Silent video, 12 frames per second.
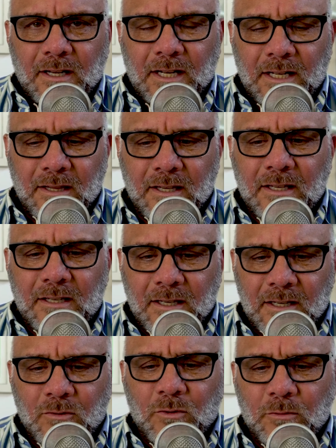I think
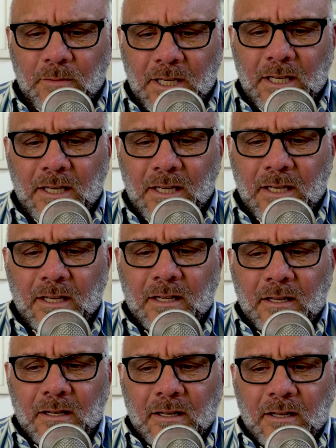it will be
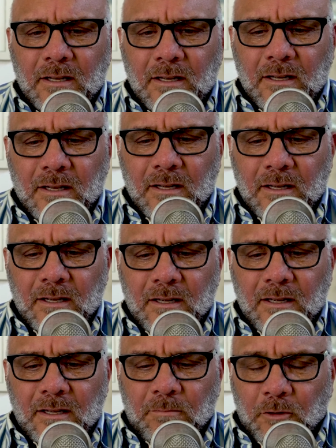
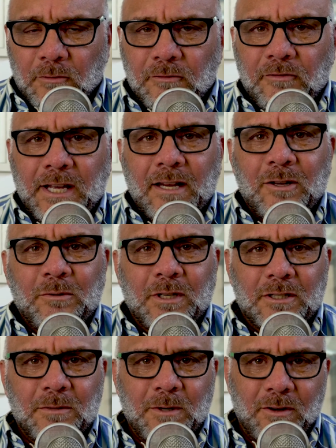a profound
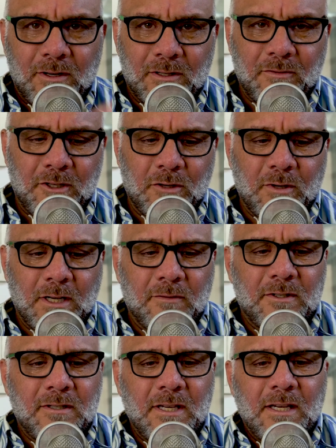experience for you. I
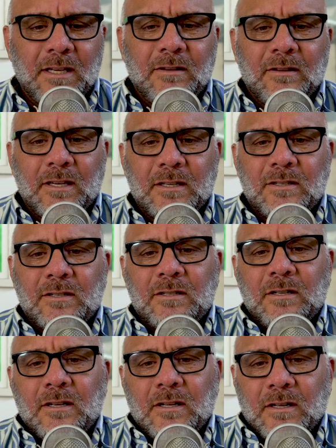have seen
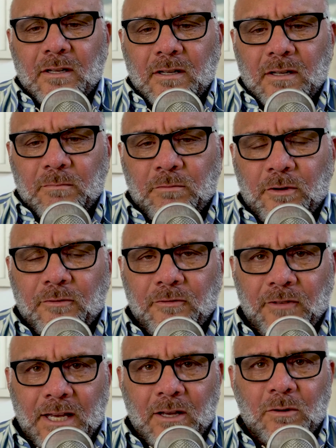this
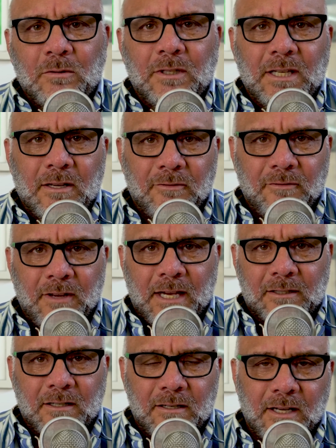profoundly
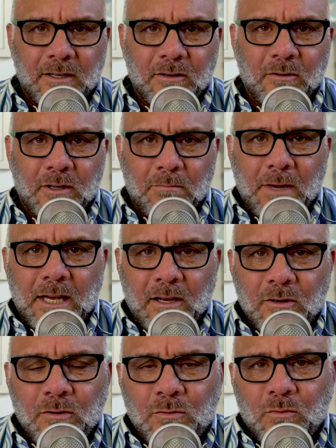affect not only my
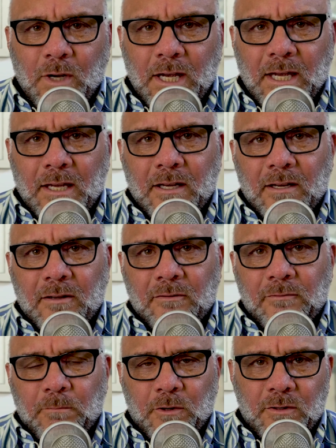own way
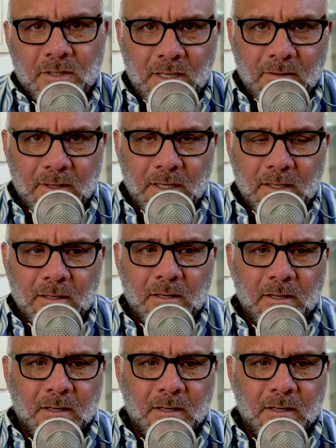of perceiving